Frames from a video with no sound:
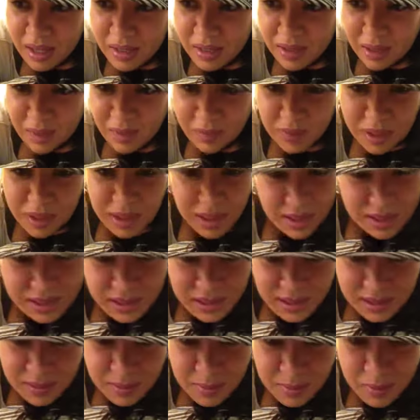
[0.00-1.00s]
they have to
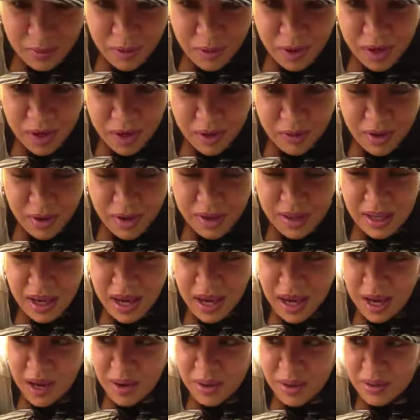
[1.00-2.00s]
listen to me running around the
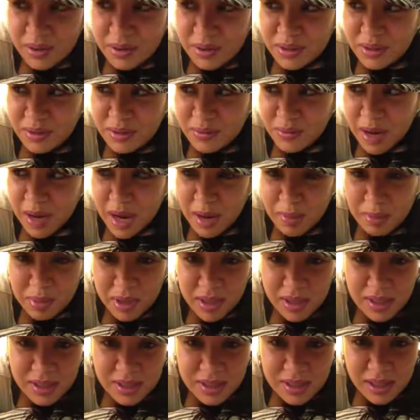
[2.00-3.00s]
house
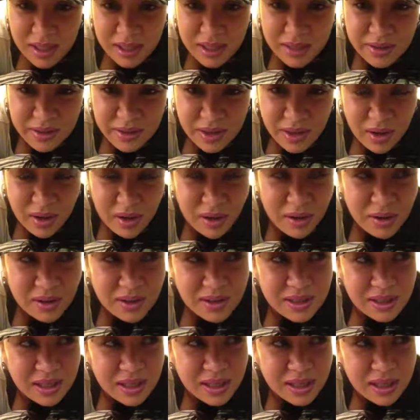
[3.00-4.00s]
rapping and singing
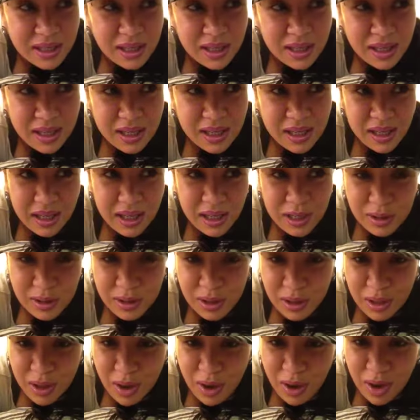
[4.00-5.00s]
songs and in
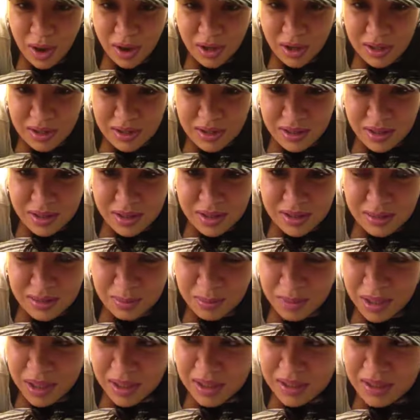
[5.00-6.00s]
the car listening to
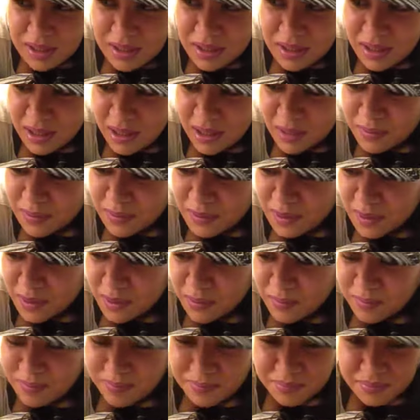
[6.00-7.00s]
beats and stuff.
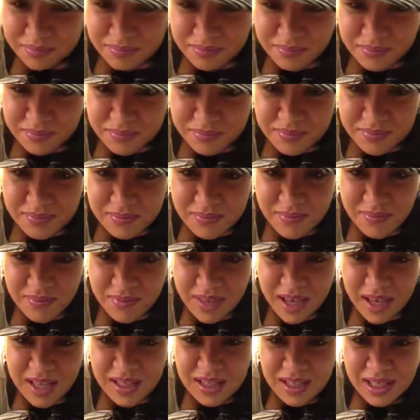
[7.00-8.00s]
So
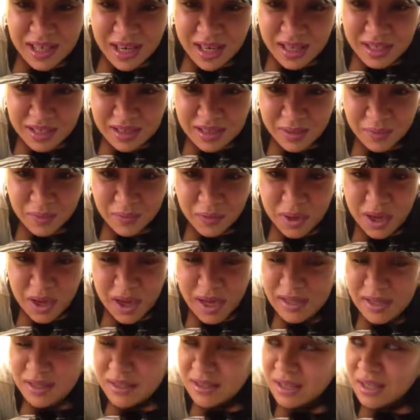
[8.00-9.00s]
that's the kind of stuff you
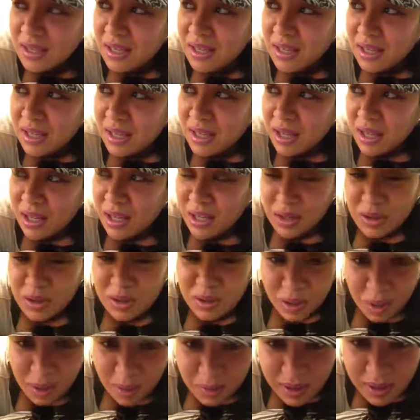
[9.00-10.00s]
guys
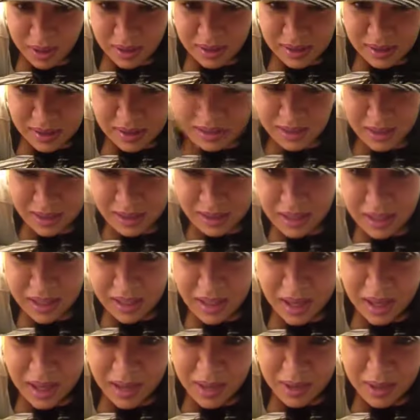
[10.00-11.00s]
don't get to see,
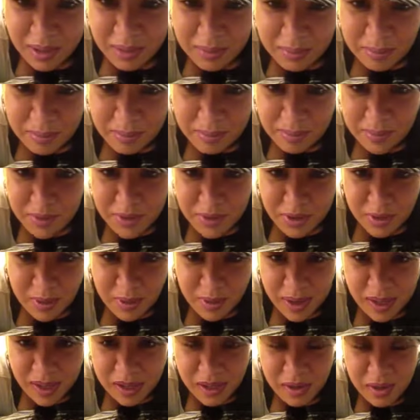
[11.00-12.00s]
so
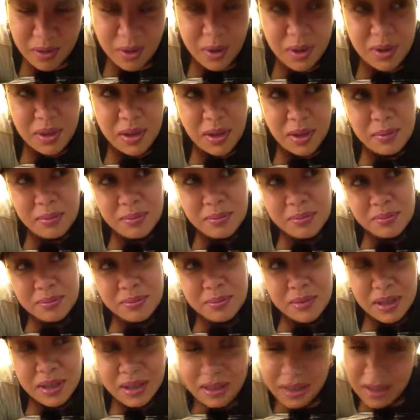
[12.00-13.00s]
I annoy them.
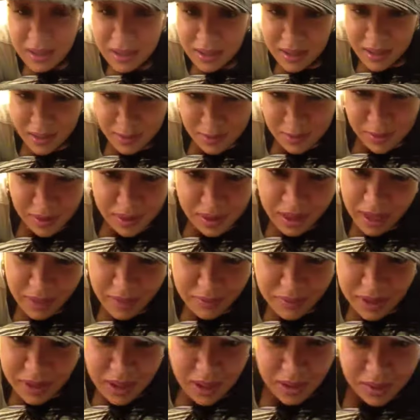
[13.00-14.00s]
That's why they
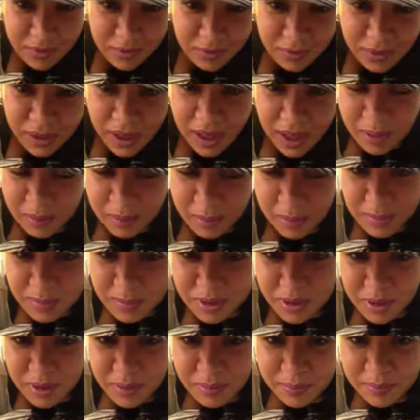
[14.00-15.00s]
have to get free albums.
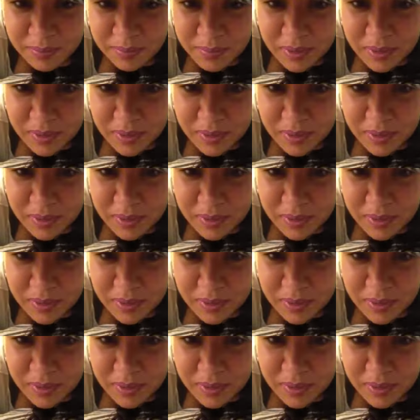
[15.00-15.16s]
So